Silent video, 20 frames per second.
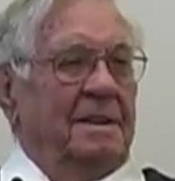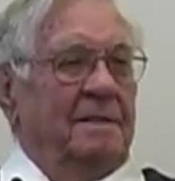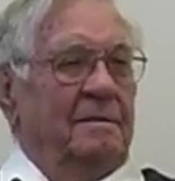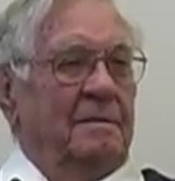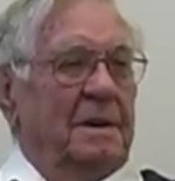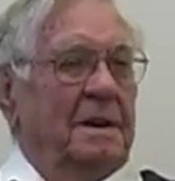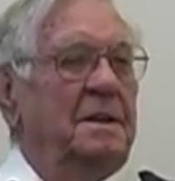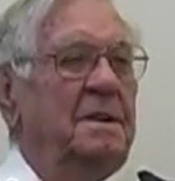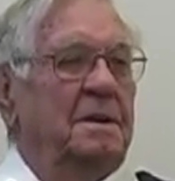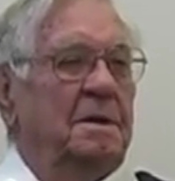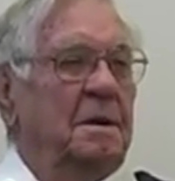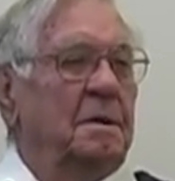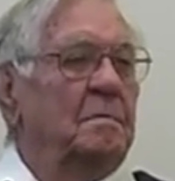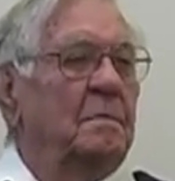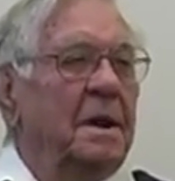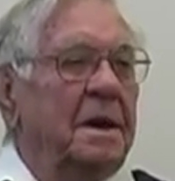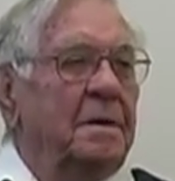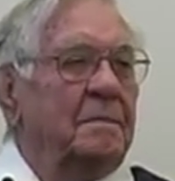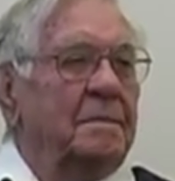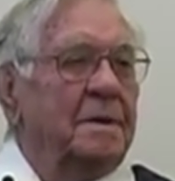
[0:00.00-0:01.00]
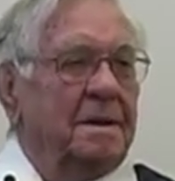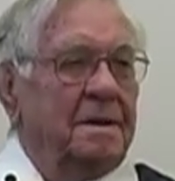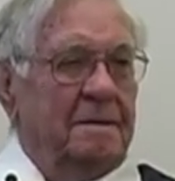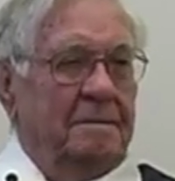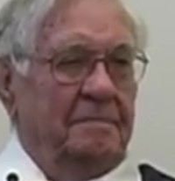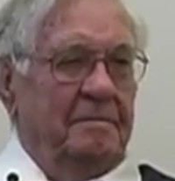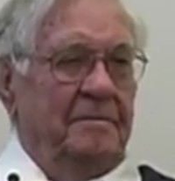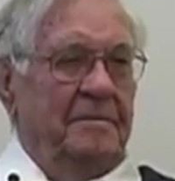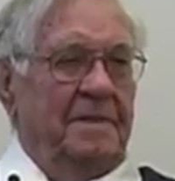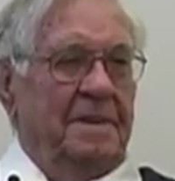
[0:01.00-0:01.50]
But he didn't believe me.
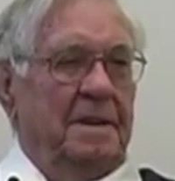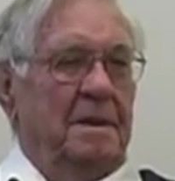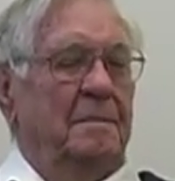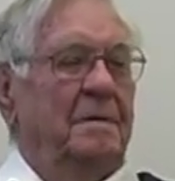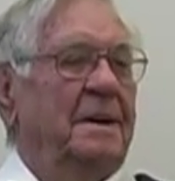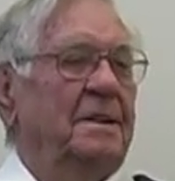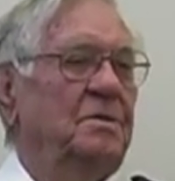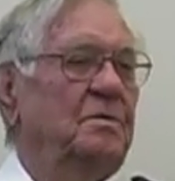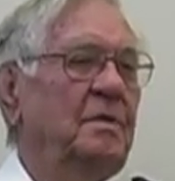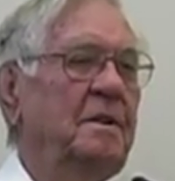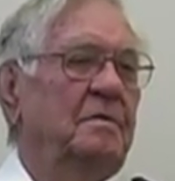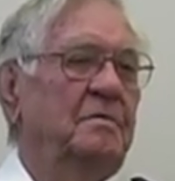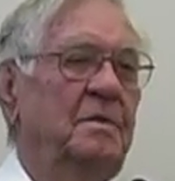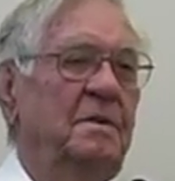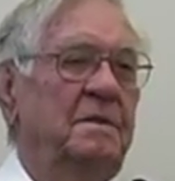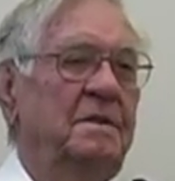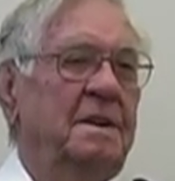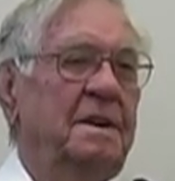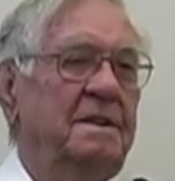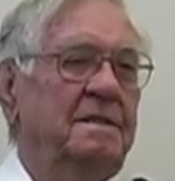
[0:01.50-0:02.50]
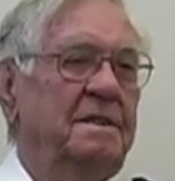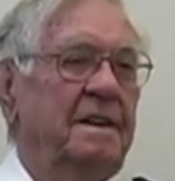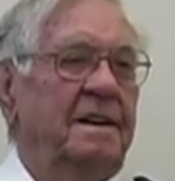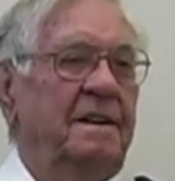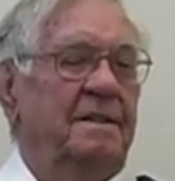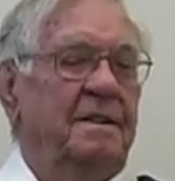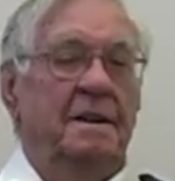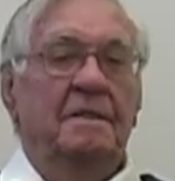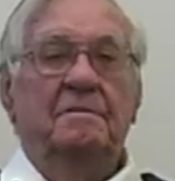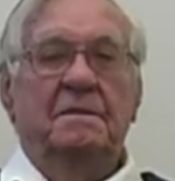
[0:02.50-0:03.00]
And about 3 or 4 days later,
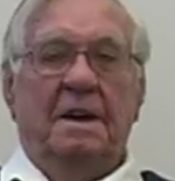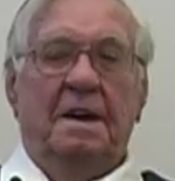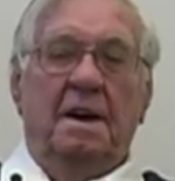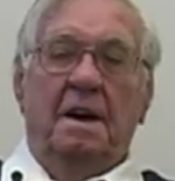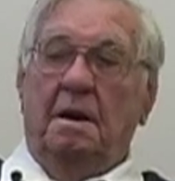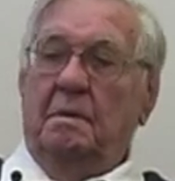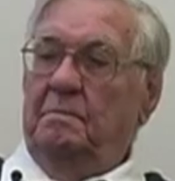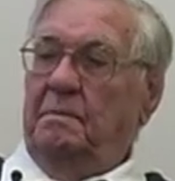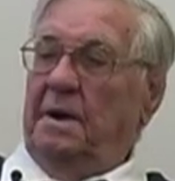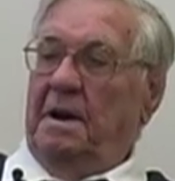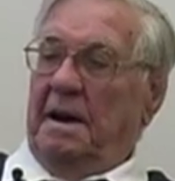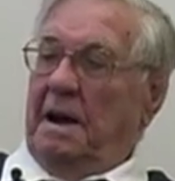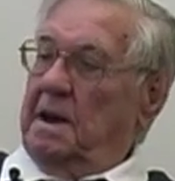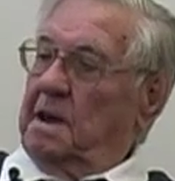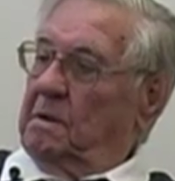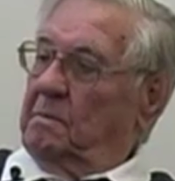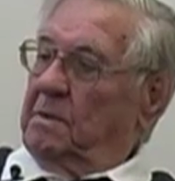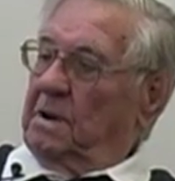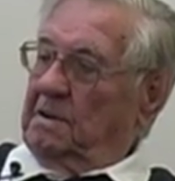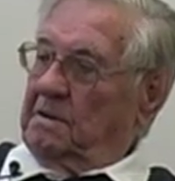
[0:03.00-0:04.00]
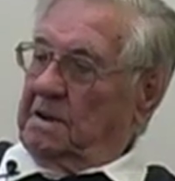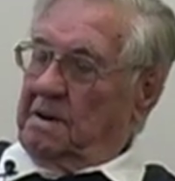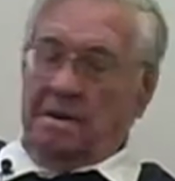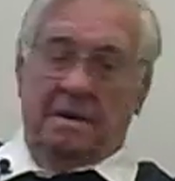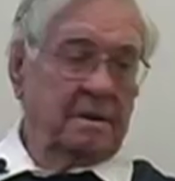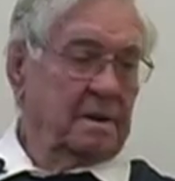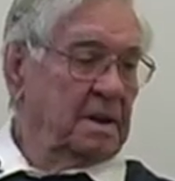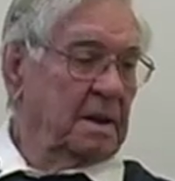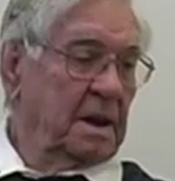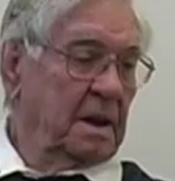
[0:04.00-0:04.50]
I had a bunk here
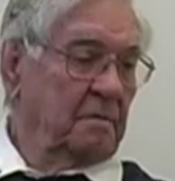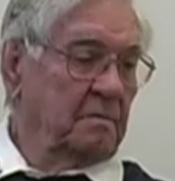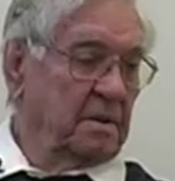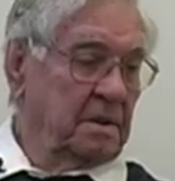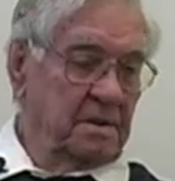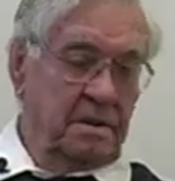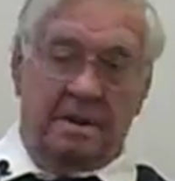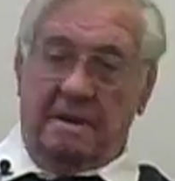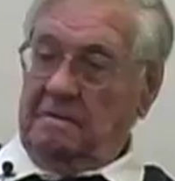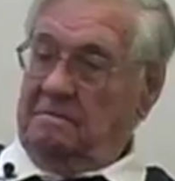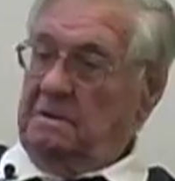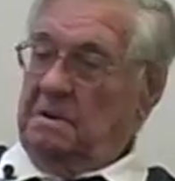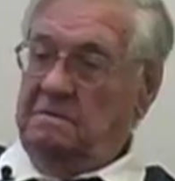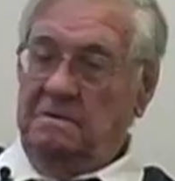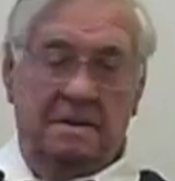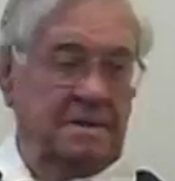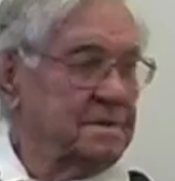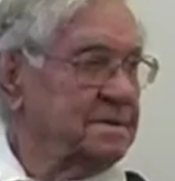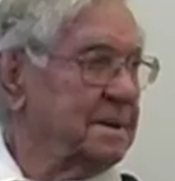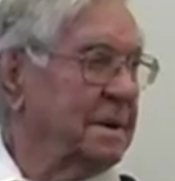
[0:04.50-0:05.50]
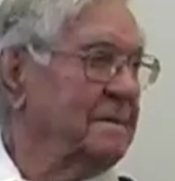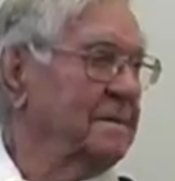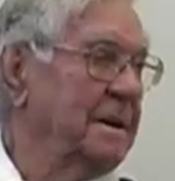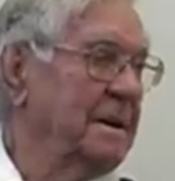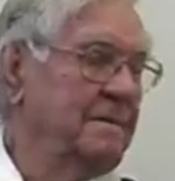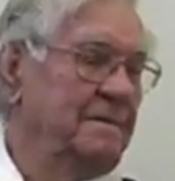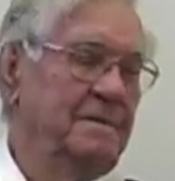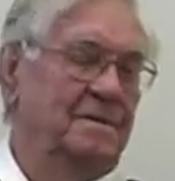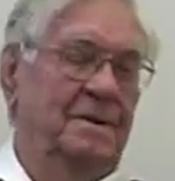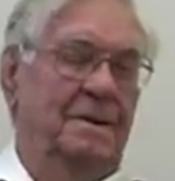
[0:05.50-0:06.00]
and he had one here. We were on the same
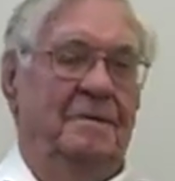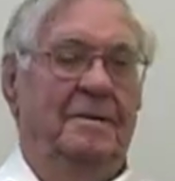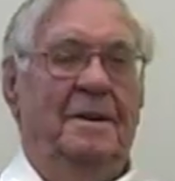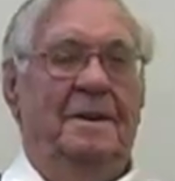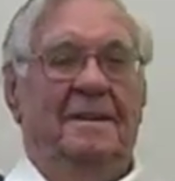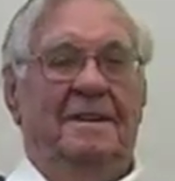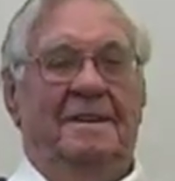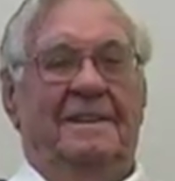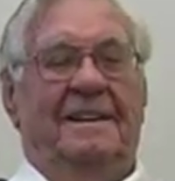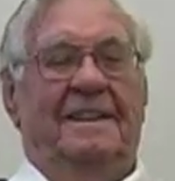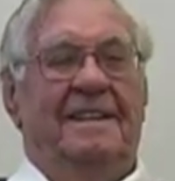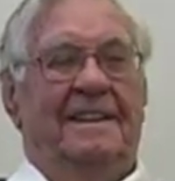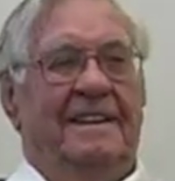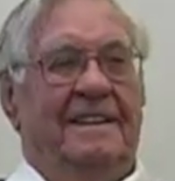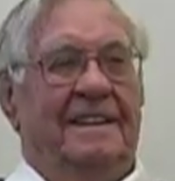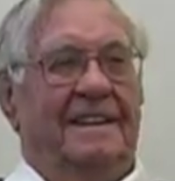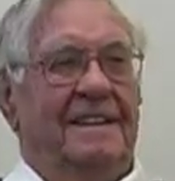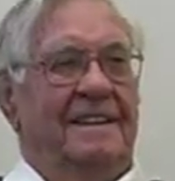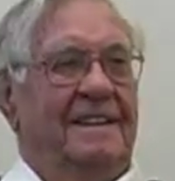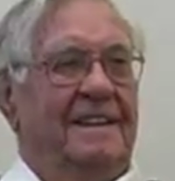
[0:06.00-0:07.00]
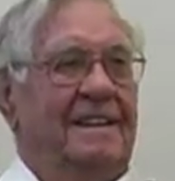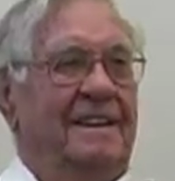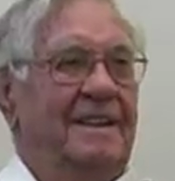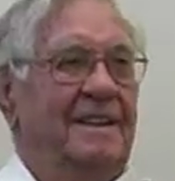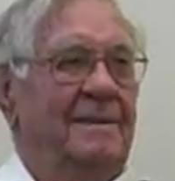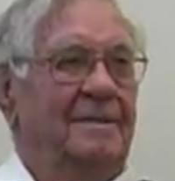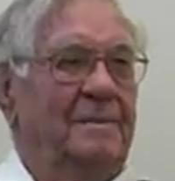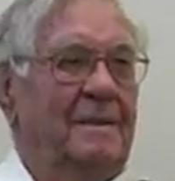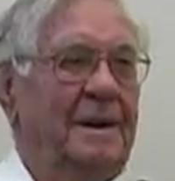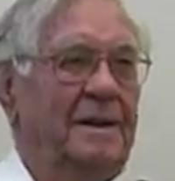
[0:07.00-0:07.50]
level, see. Mm-hmm.
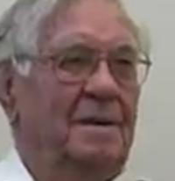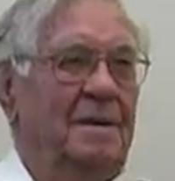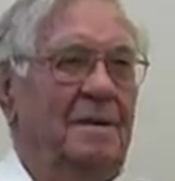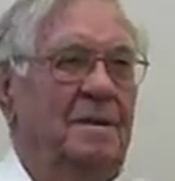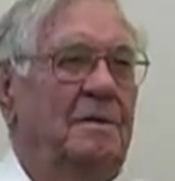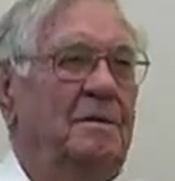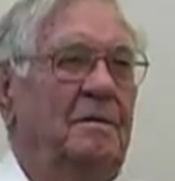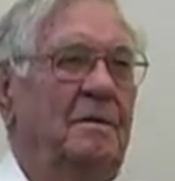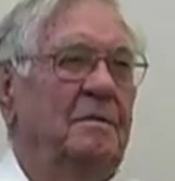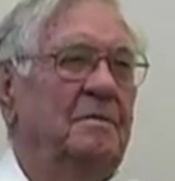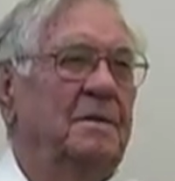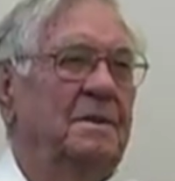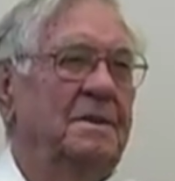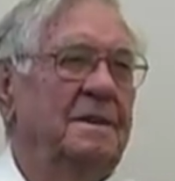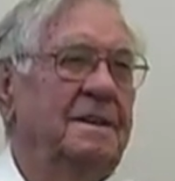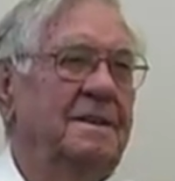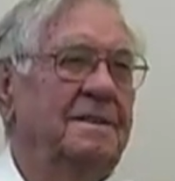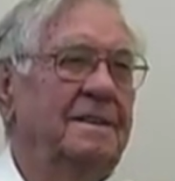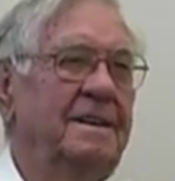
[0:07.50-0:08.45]
About 3 or 4 days